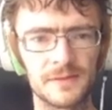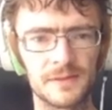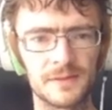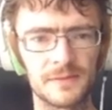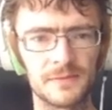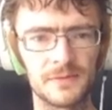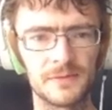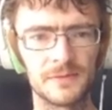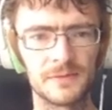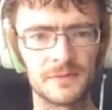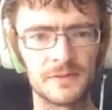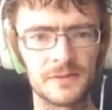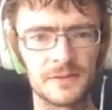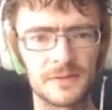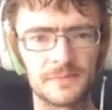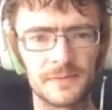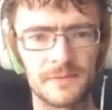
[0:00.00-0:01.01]
it's mostly
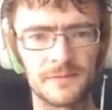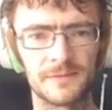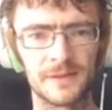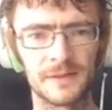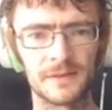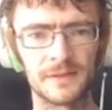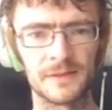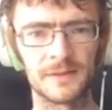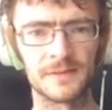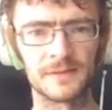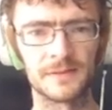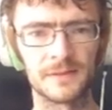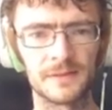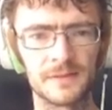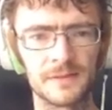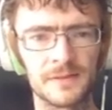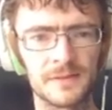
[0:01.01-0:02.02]
just been
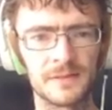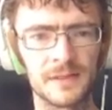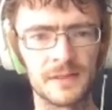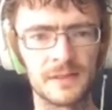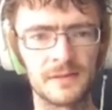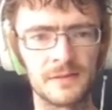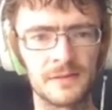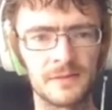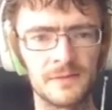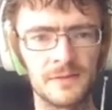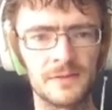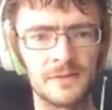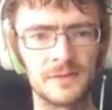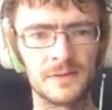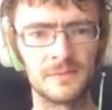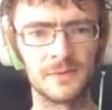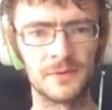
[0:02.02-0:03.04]
finalizing the design of the
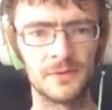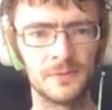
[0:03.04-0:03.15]
GPU